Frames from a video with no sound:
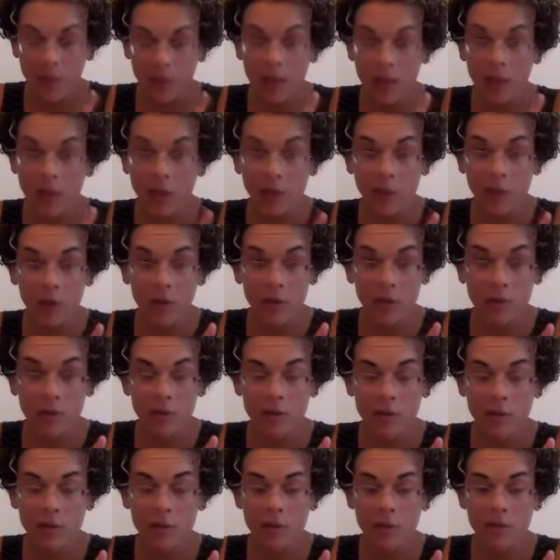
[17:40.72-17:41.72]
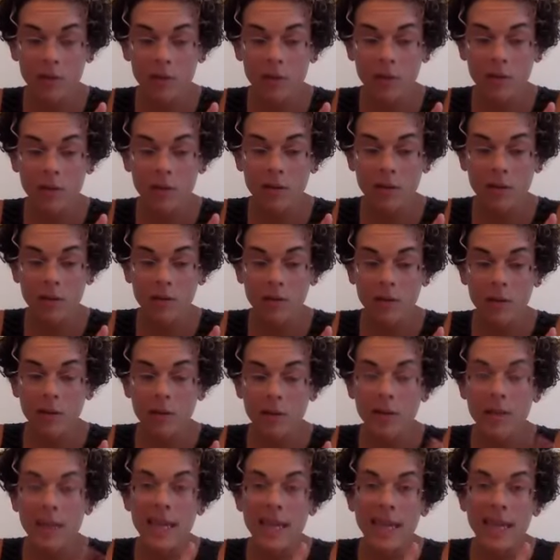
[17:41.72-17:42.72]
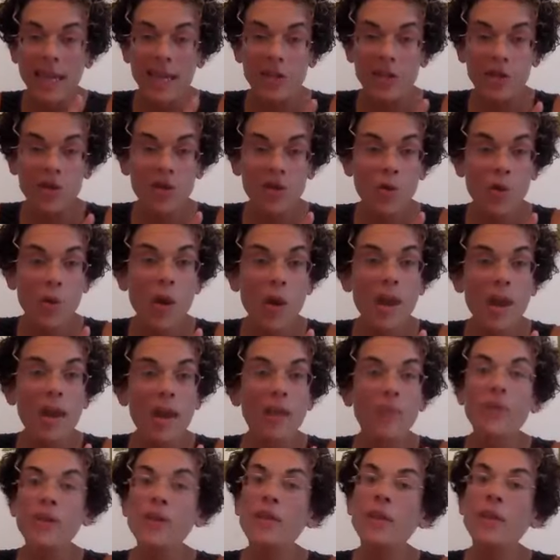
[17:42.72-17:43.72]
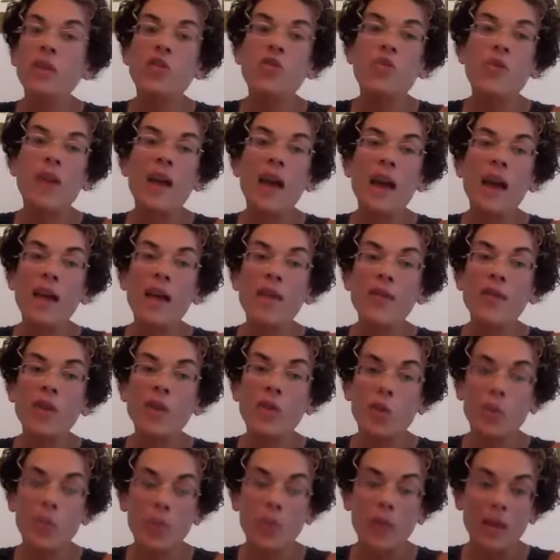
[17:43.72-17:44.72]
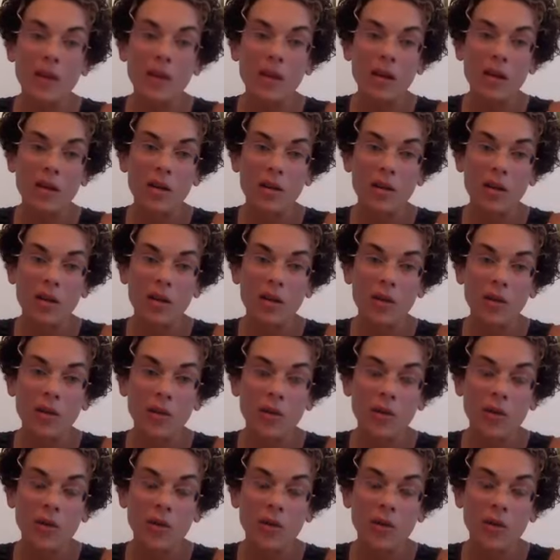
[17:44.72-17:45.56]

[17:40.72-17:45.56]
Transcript: careful, enjoy everything you have here on planet Earth,